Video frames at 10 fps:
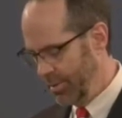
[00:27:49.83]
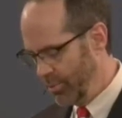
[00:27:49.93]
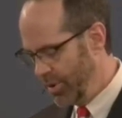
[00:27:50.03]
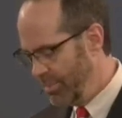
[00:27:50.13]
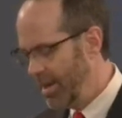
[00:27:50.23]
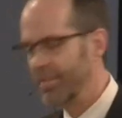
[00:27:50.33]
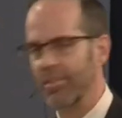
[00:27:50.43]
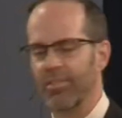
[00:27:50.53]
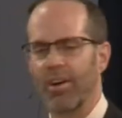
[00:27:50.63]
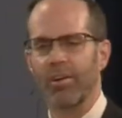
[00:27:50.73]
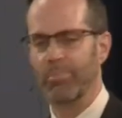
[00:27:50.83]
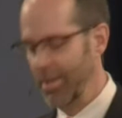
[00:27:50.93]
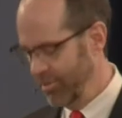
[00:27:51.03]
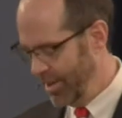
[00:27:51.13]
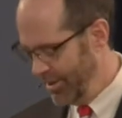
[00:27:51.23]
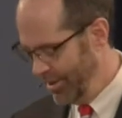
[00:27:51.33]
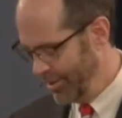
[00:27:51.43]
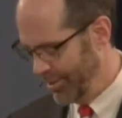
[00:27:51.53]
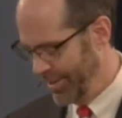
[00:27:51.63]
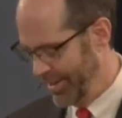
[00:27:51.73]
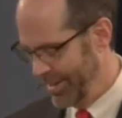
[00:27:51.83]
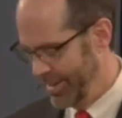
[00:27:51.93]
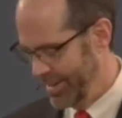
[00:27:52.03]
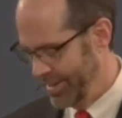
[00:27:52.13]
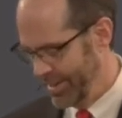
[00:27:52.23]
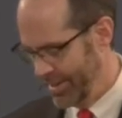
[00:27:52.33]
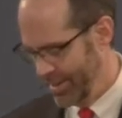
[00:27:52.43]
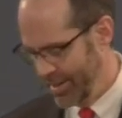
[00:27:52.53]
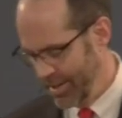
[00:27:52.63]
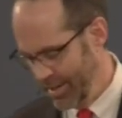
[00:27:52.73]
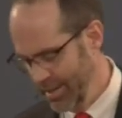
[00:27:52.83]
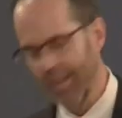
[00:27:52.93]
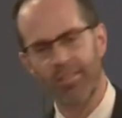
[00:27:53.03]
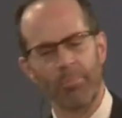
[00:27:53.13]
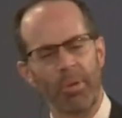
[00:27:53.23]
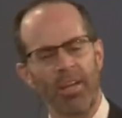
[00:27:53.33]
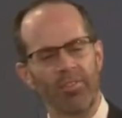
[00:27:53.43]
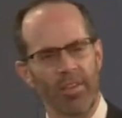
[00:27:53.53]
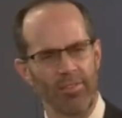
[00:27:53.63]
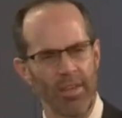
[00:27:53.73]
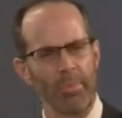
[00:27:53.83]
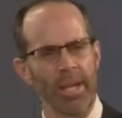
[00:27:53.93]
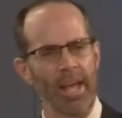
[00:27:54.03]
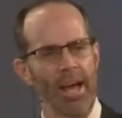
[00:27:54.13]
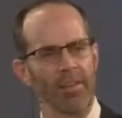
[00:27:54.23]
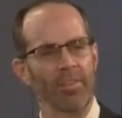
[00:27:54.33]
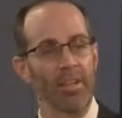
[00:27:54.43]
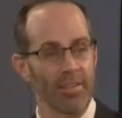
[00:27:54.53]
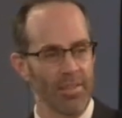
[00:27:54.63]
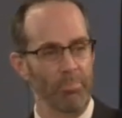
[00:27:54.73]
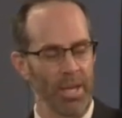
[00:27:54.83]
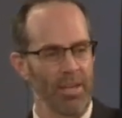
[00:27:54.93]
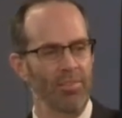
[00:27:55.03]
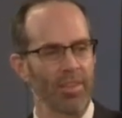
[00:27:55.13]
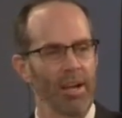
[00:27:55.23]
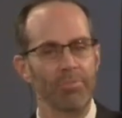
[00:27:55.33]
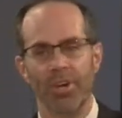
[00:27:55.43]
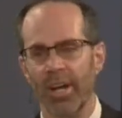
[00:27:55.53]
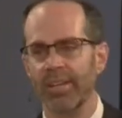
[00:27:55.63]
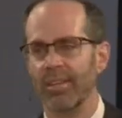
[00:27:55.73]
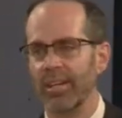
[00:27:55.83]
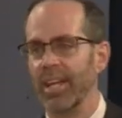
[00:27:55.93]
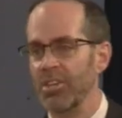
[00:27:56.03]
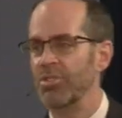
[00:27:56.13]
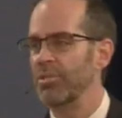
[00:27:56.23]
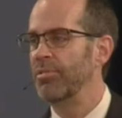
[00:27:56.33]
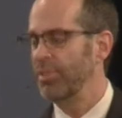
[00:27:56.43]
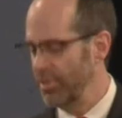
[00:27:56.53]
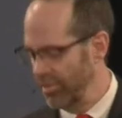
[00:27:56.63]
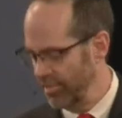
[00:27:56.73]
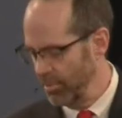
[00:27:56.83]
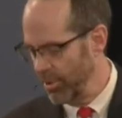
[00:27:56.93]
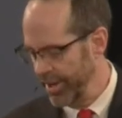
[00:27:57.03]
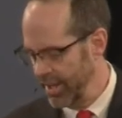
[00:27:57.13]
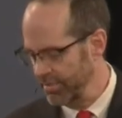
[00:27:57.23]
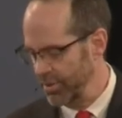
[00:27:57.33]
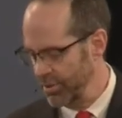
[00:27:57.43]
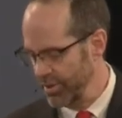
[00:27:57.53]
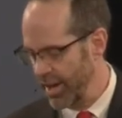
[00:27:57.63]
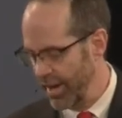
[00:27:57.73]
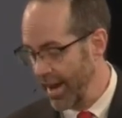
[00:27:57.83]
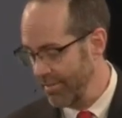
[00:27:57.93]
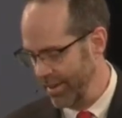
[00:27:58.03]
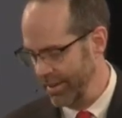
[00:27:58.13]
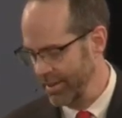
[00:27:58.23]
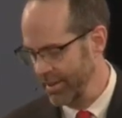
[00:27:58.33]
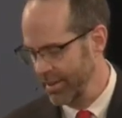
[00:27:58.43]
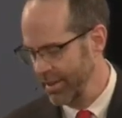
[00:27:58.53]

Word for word: But what about the song Peace on Earth? That's the peace that Simeon has, and that's the peace that I'm trying to lead you to this morning if you do not have it.